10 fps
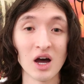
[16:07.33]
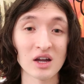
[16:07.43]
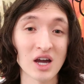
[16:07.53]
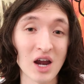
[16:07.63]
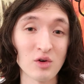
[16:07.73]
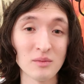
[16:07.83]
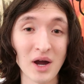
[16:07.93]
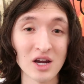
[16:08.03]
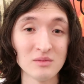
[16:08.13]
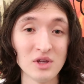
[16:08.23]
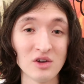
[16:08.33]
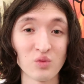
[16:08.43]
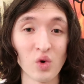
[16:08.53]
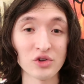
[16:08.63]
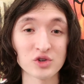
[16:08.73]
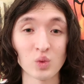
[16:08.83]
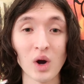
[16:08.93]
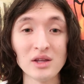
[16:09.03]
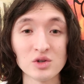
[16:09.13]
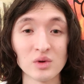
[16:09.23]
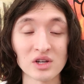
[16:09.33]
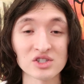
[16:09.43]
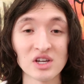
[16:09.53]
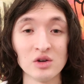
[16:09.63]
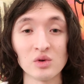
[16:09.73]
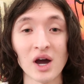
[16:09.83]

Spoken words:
It kind of reminded me of Walter White to an extent,